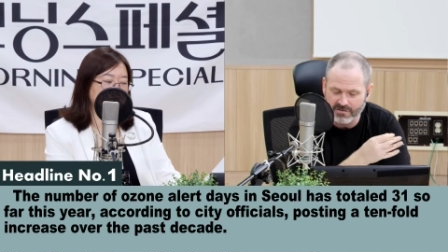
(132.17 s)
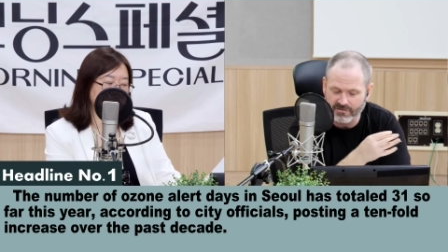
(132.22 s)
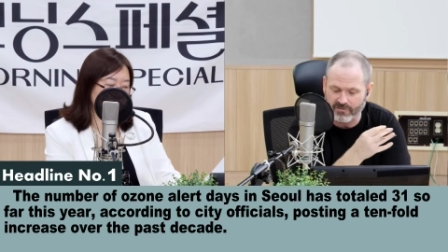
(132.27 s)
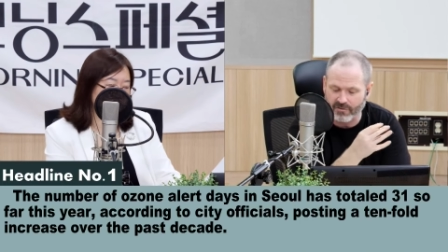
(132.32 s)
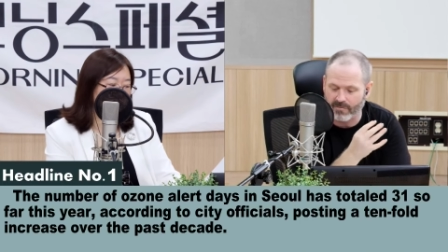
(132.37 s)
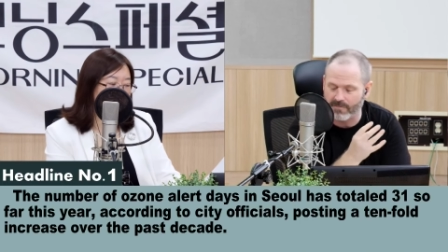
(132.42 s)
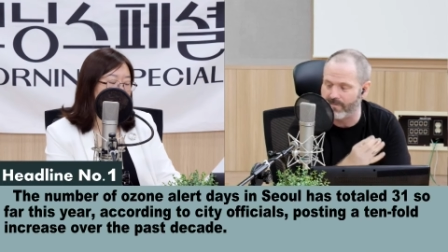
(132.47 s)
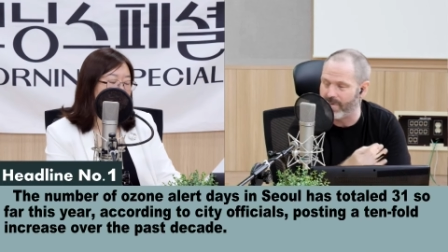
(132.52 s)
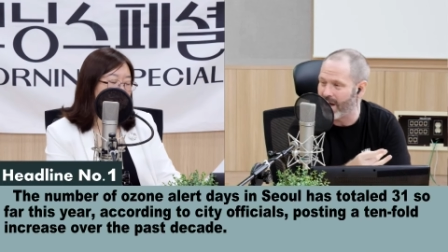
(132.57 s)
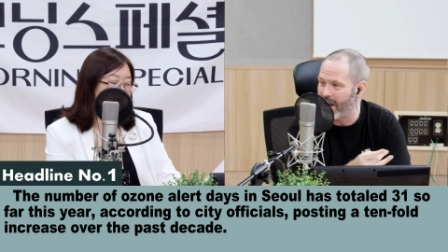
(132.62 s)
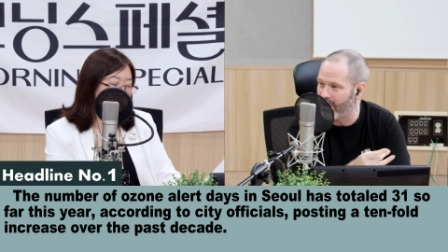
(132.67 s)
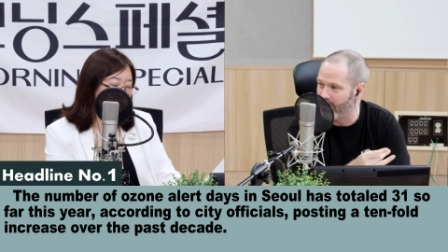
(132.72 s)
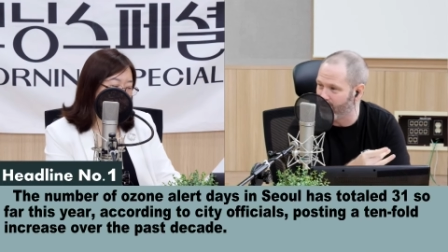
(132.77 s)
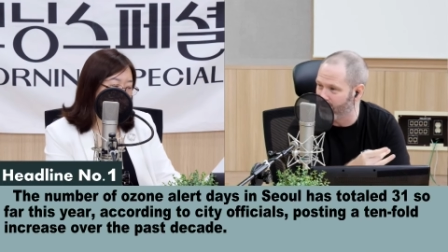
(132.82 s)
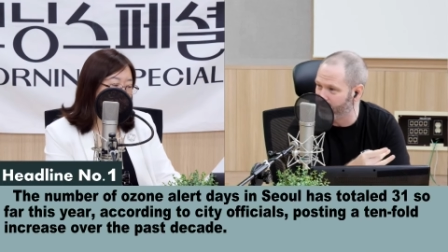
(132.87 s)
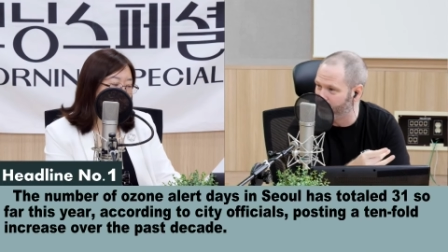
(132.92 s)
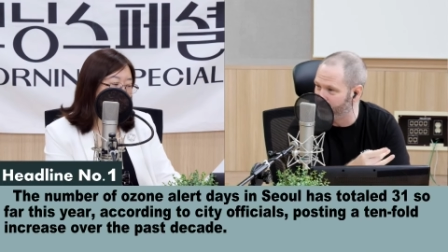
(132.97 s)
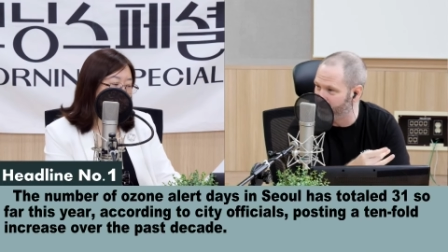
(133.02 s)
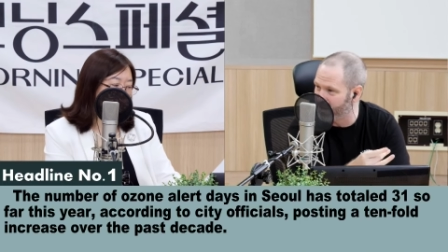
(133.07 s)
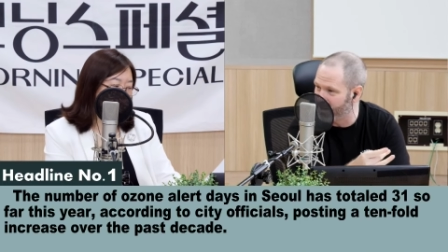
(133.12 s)
from power
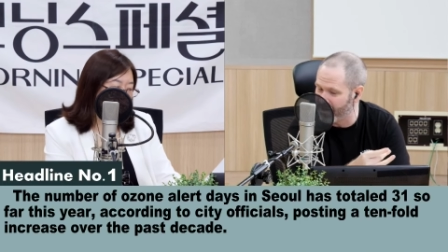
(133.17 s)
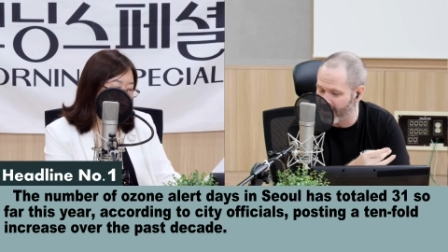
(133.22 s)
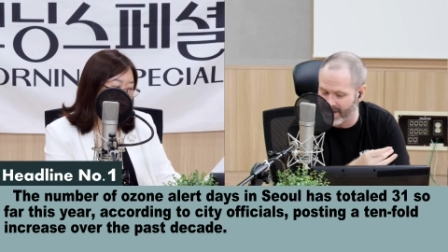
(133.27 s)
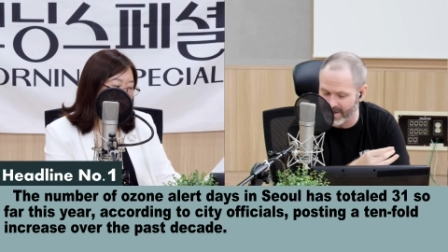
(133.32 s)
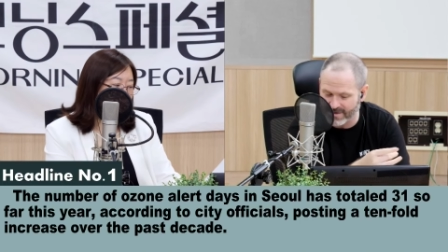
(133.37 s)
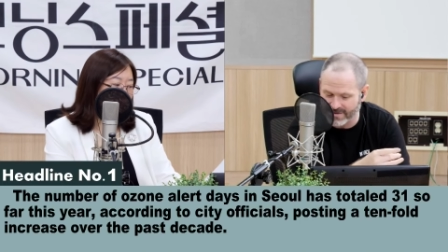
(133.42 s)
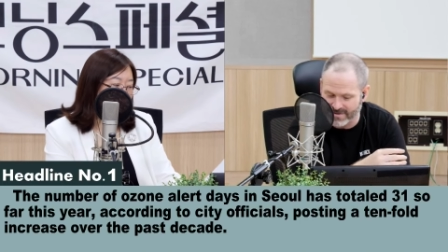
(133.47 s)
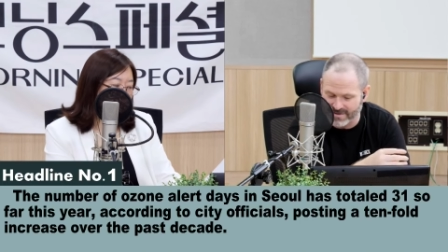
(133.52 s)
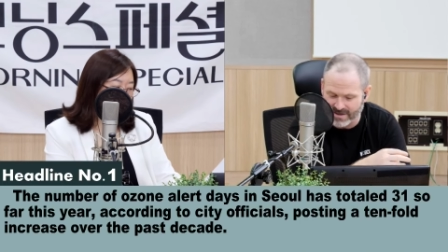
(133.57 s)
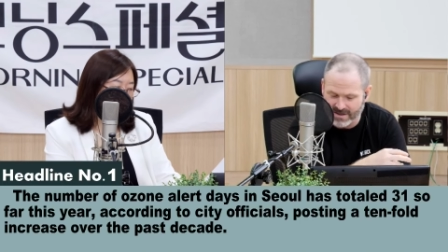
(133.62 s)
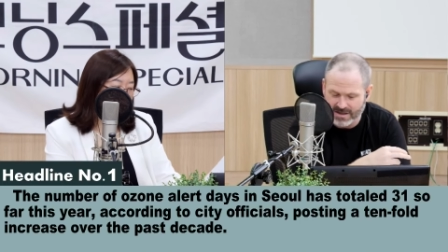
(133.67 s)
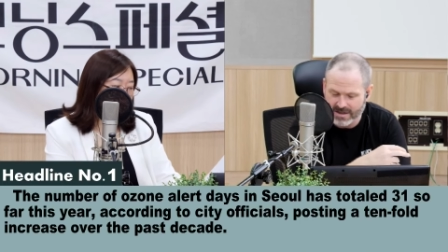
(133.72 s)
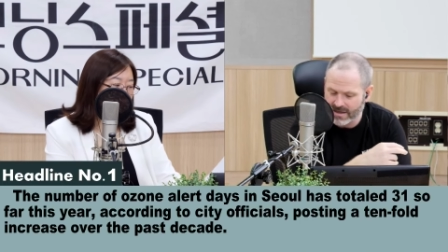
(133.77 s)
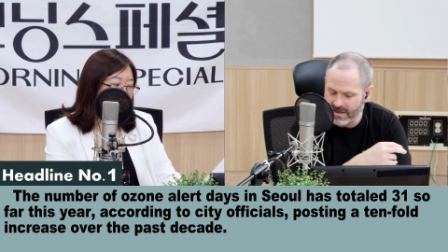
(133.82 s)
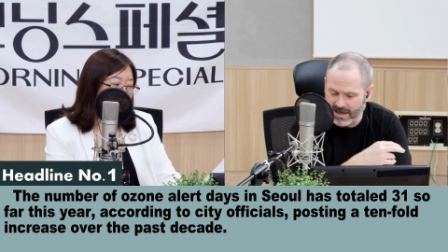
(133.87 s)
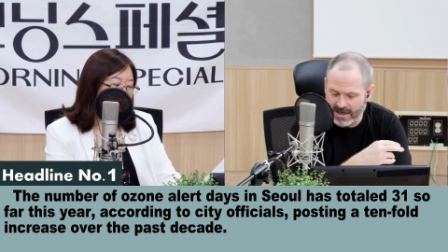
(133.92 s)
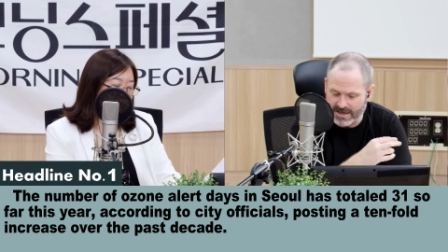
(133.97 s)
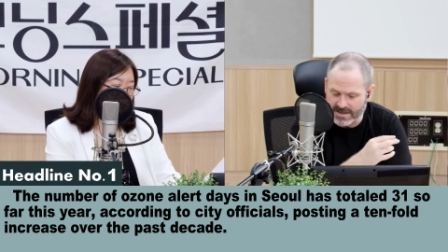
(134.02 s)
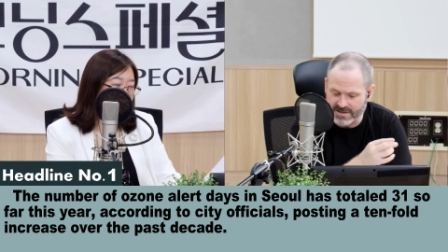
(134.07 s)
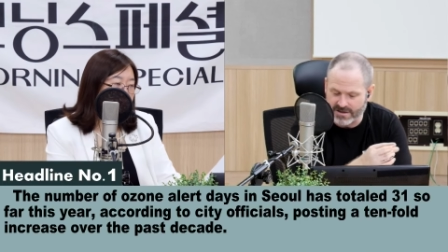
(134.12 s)
plants,
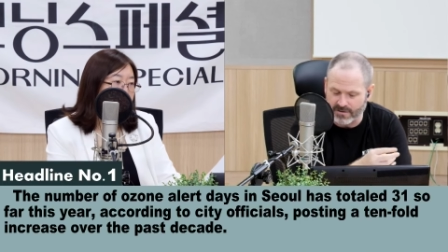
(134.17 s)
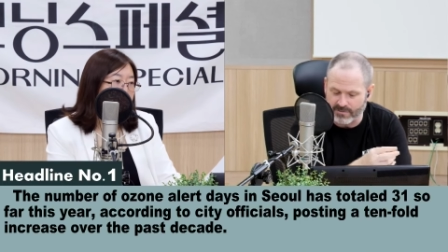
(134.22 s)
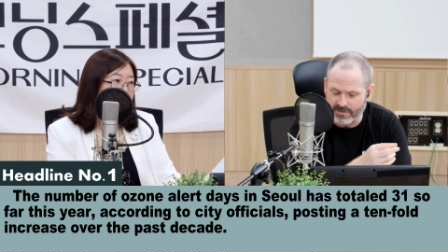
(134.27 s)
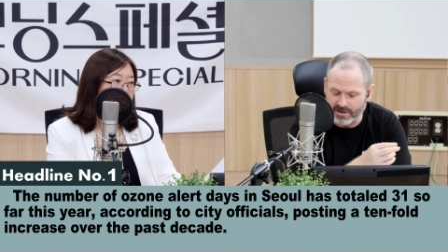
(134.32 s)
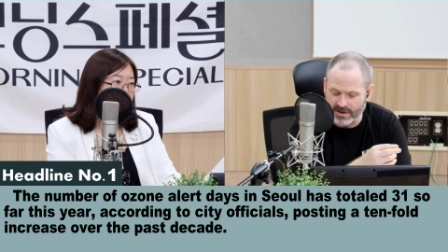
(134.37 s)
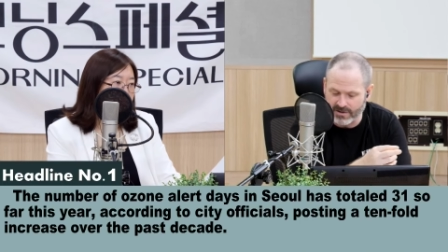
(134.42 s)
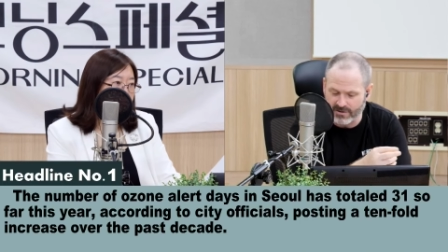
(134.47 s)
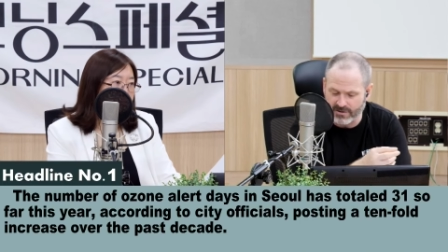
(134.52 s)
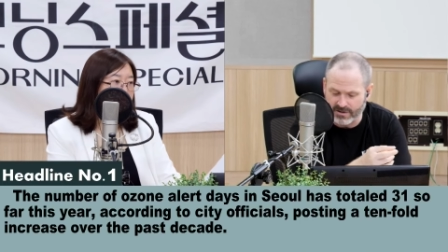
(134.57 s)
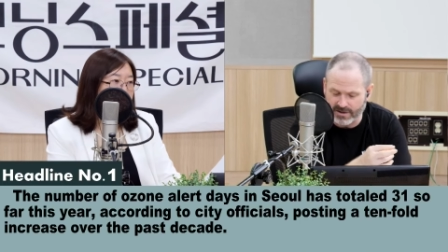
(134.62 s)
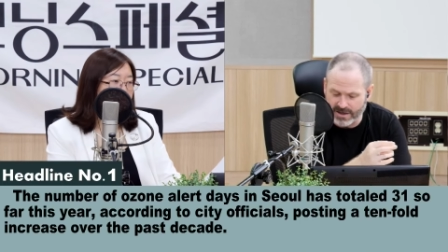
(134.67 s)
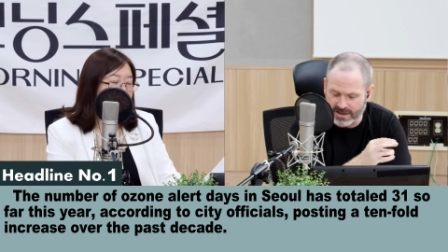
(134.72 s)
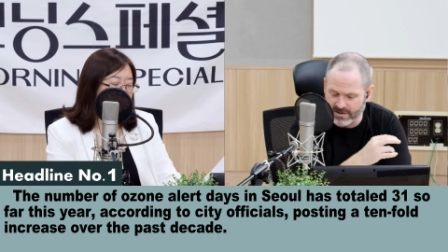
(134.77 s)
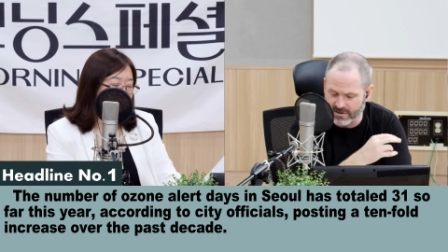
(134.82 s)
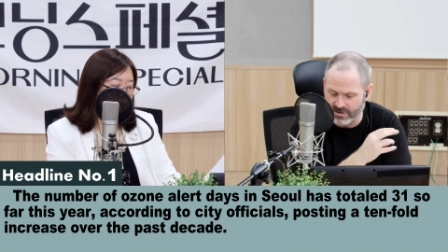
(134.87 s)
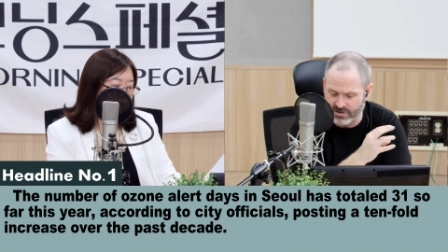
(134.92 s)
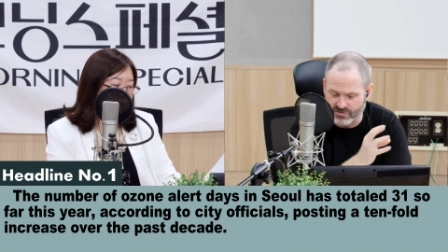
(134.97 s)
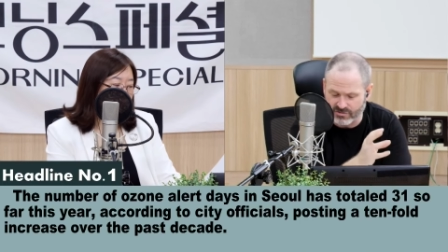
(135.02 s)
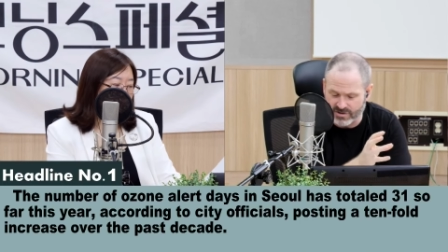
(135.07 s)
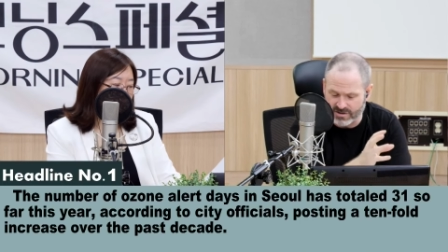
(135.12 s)
and some in
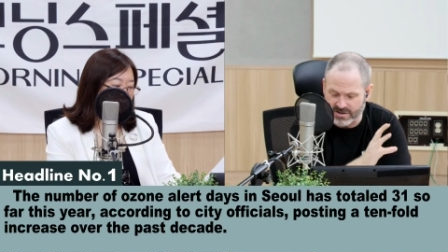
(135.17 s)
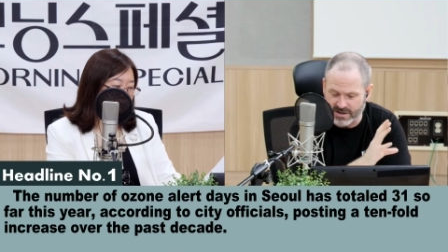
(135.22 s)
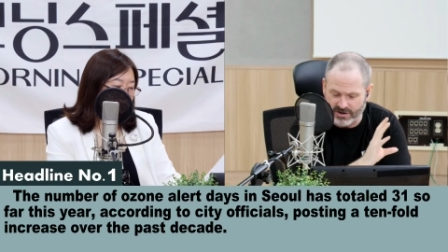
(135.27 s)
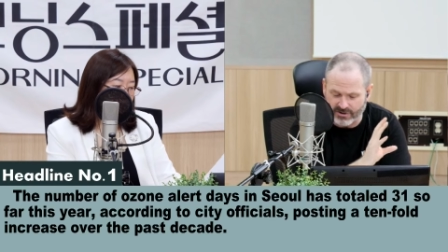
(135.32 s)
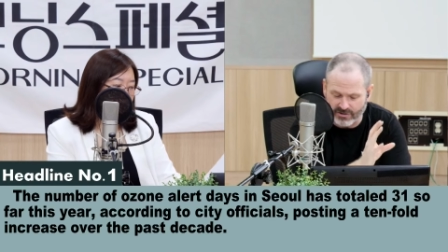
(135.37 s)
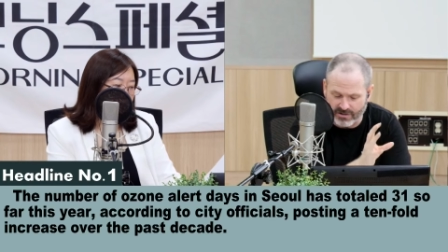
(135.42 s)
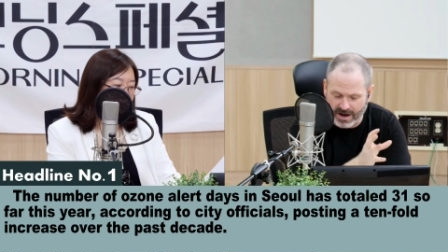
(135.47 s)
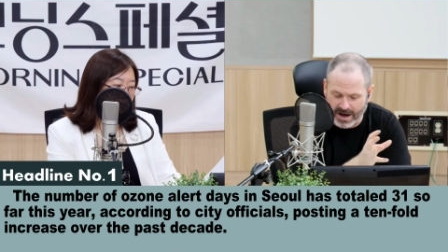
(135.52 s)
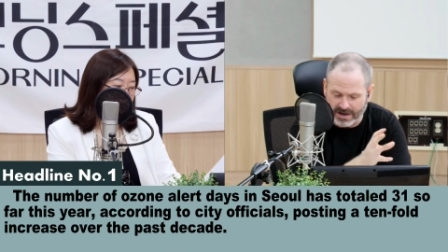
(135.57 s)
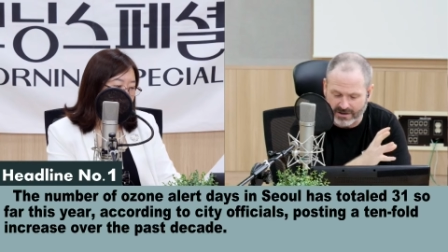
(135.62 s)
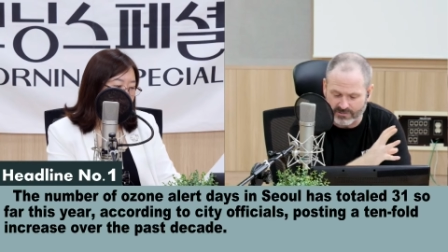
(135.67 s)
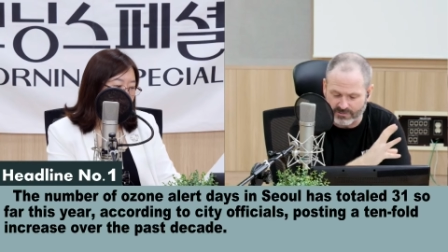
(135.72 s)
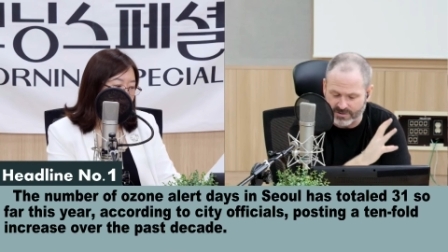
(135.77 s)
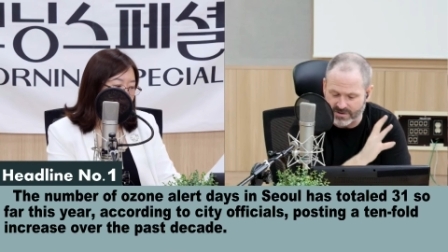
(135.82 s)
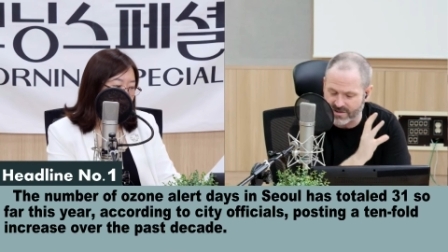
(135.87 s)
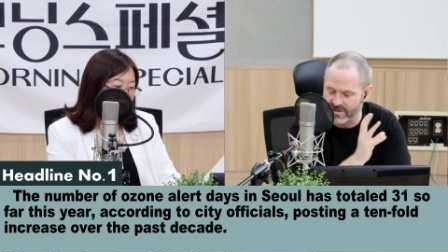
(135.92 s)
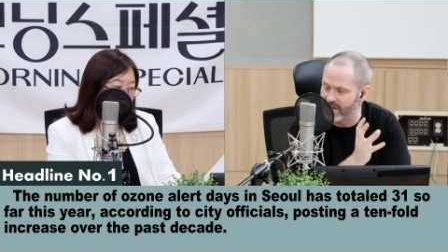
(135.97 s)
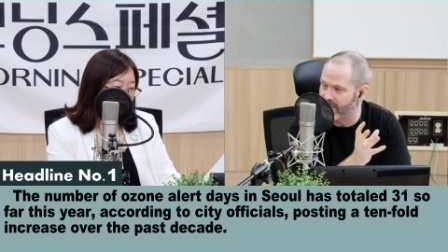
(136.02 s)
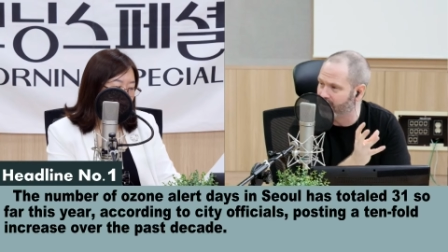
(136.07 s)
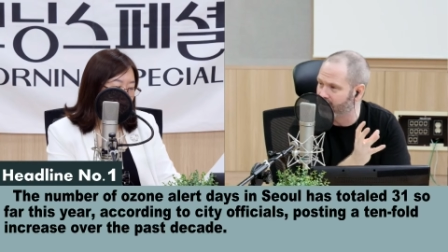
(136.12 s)
industries interact with
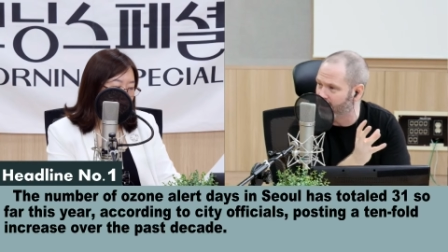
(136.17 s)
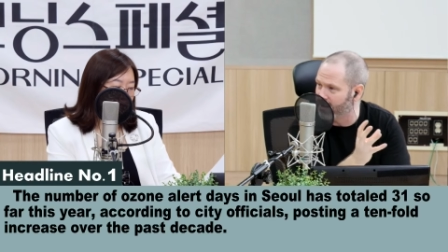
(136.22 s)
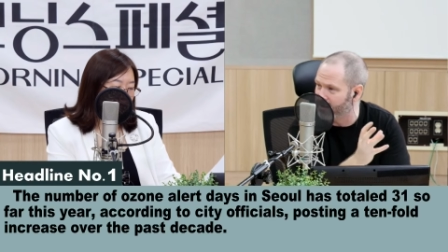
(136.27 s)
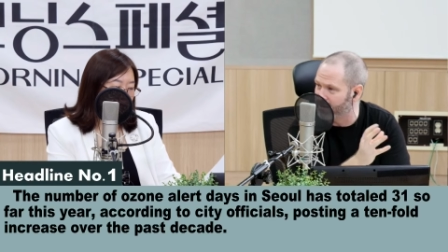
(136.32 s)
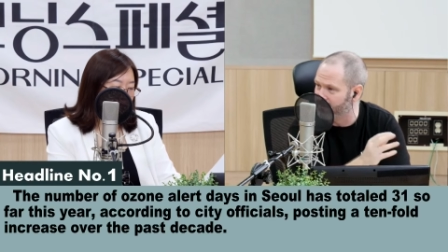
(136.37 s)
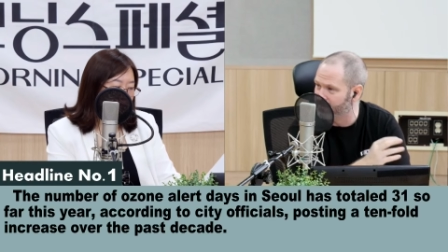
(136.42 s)
sunlight.